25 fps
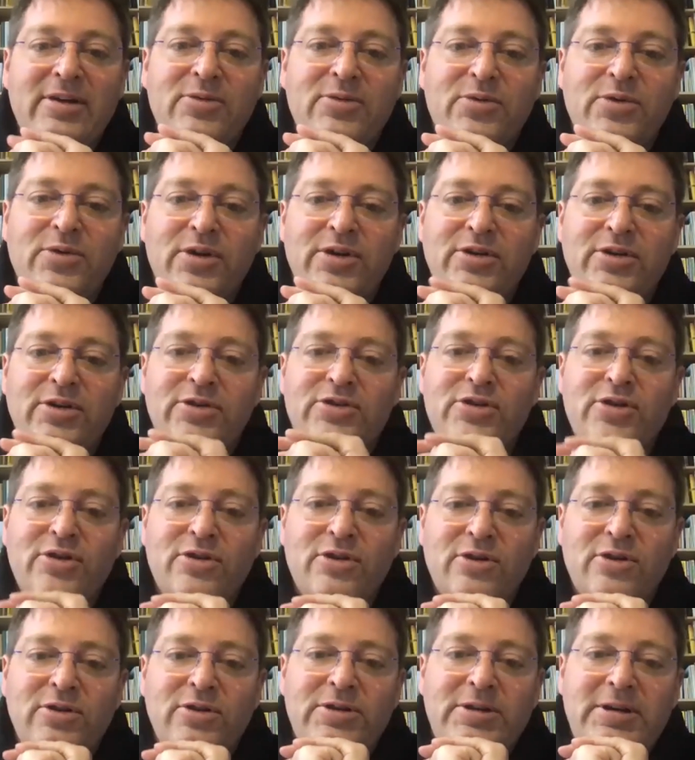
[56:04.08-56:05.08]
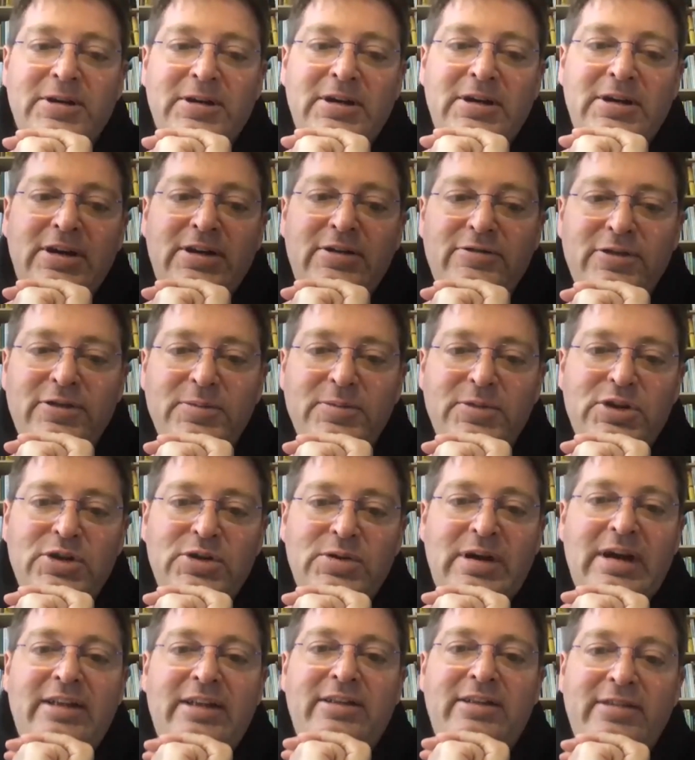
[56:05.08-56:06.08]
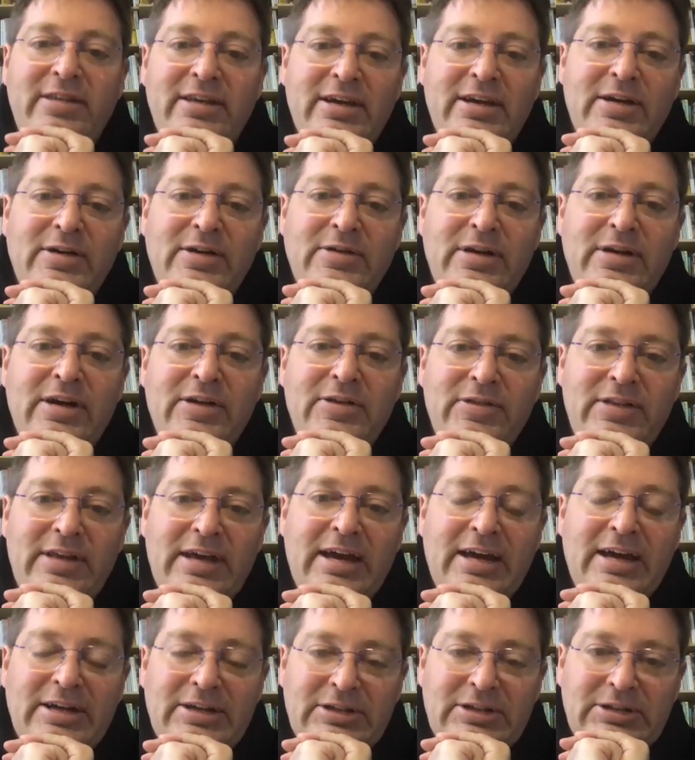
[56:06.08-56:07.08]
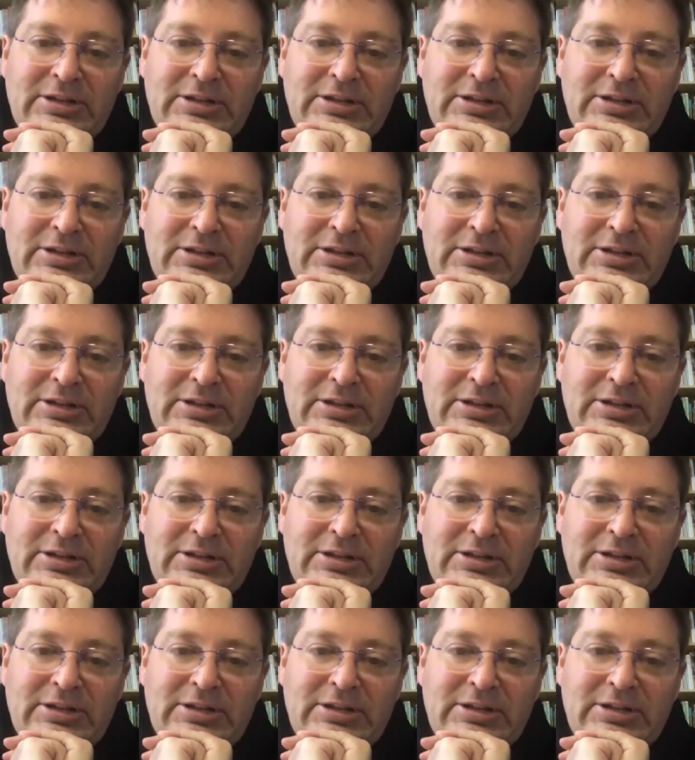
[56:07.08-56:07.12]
word or two from you, Anthea, around that.